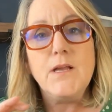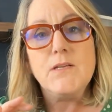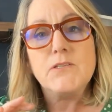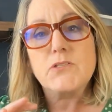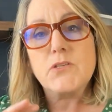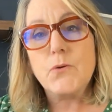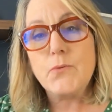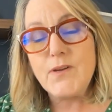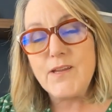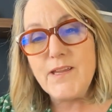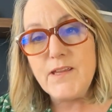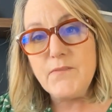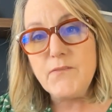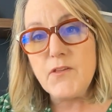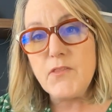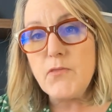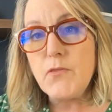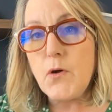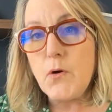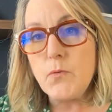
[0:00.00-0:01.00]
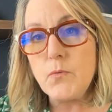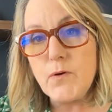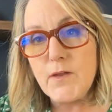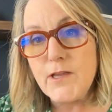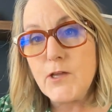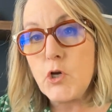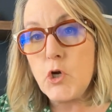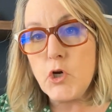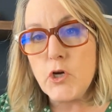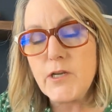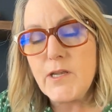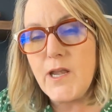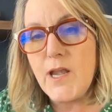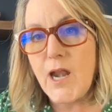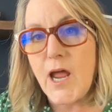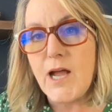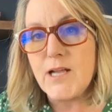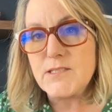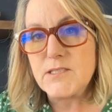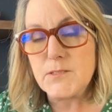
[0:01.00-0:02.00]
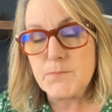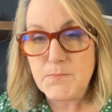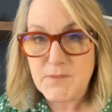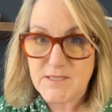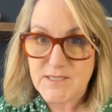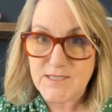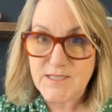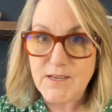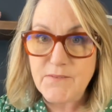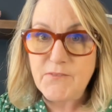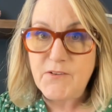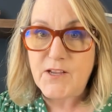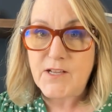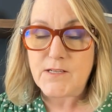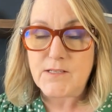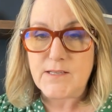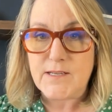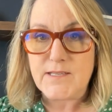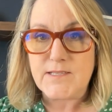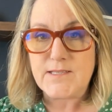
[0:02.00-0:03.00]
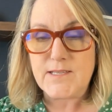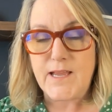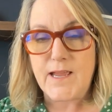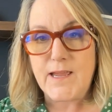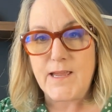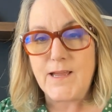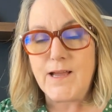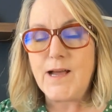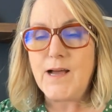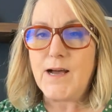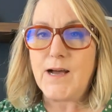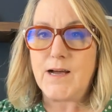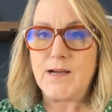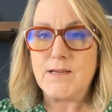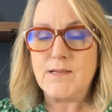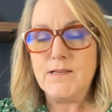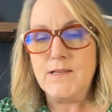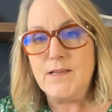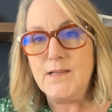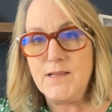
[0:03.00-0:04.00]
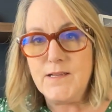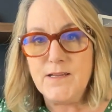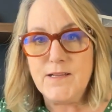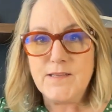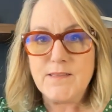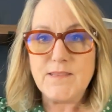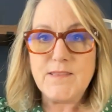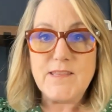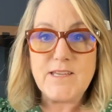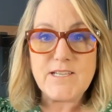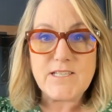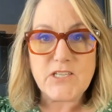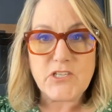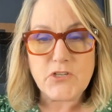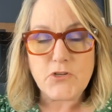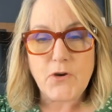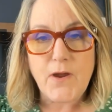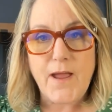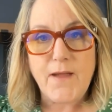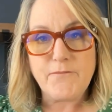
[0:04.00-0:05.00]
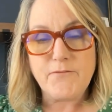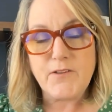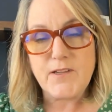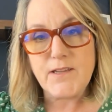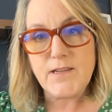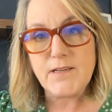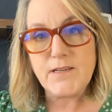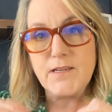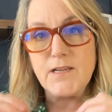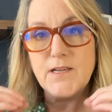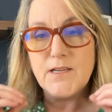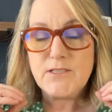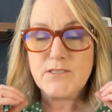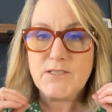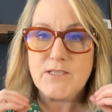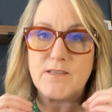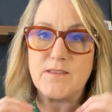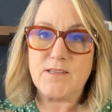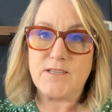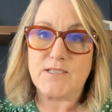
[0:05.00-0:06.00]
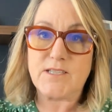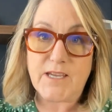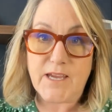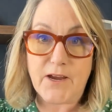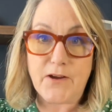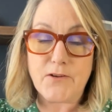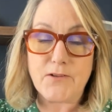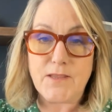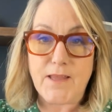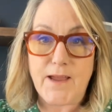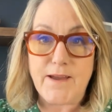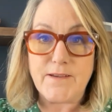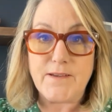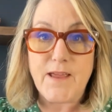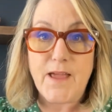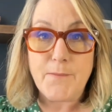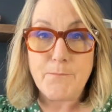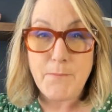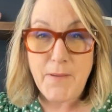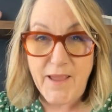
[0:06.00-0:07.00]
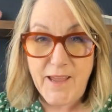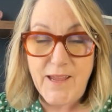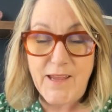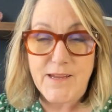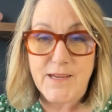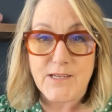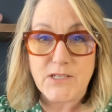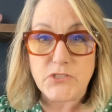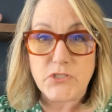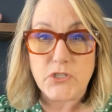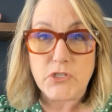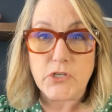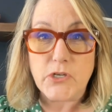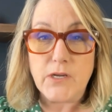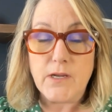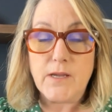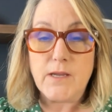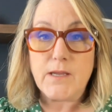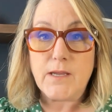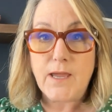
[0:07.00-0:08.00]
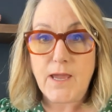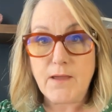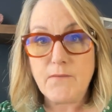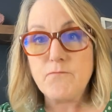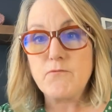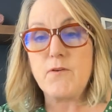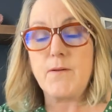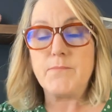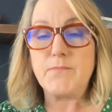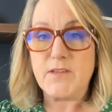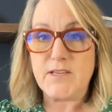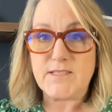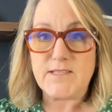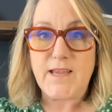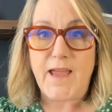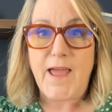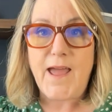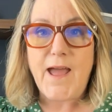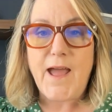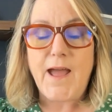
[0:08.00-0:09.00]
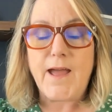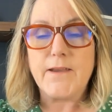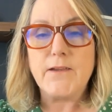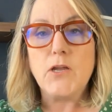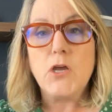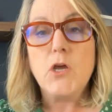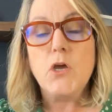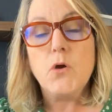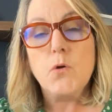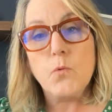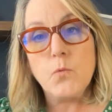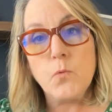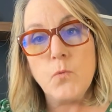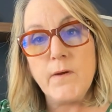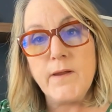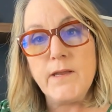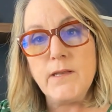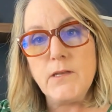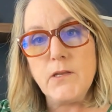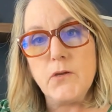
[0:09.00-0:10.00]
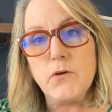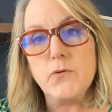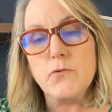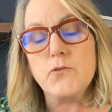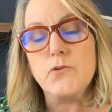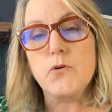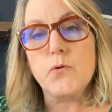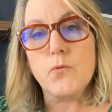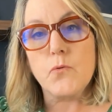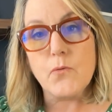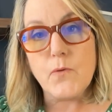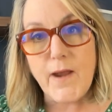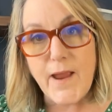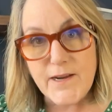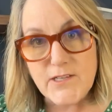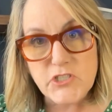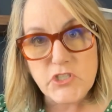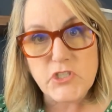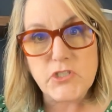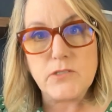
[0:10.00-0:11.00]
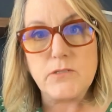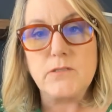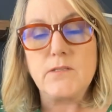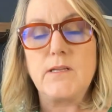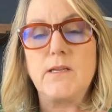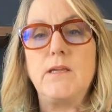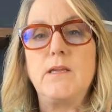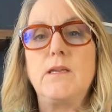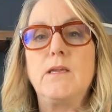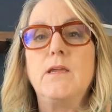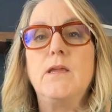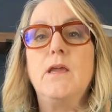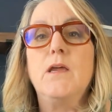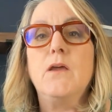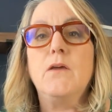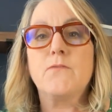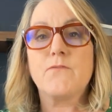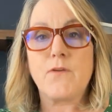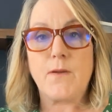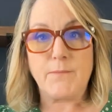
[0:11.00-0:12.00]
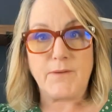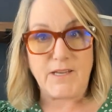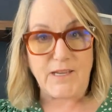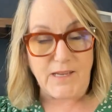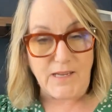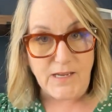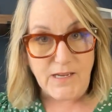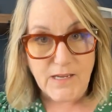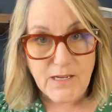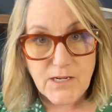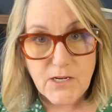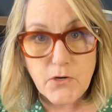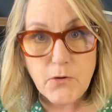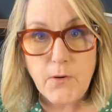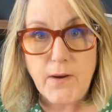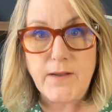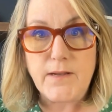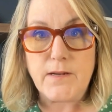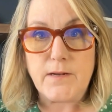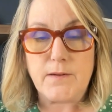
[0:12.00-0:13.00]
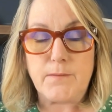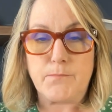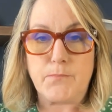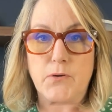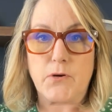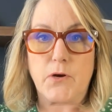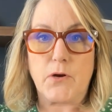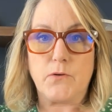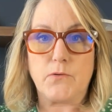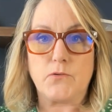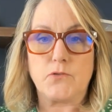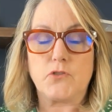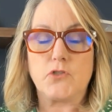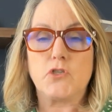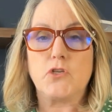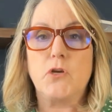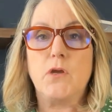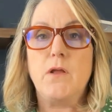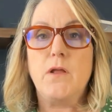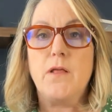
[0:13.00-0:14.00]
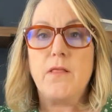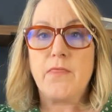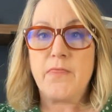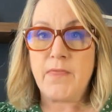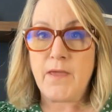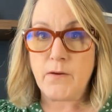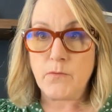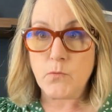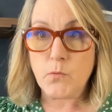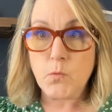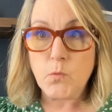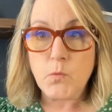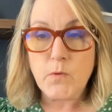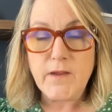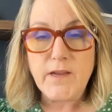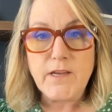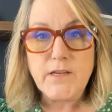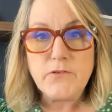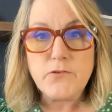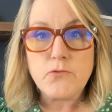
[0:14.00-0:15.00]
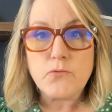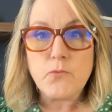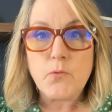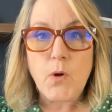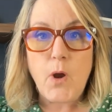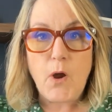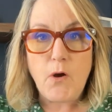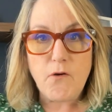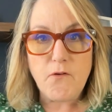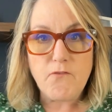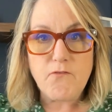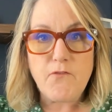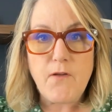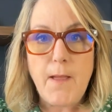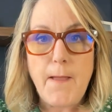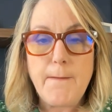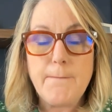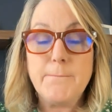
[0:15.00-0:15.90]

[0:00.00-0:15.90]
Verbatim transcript: So even though we could not specifically say, ah, this traffic to this Careline page came from this ad, we knew directionally from an integrated approach that we drove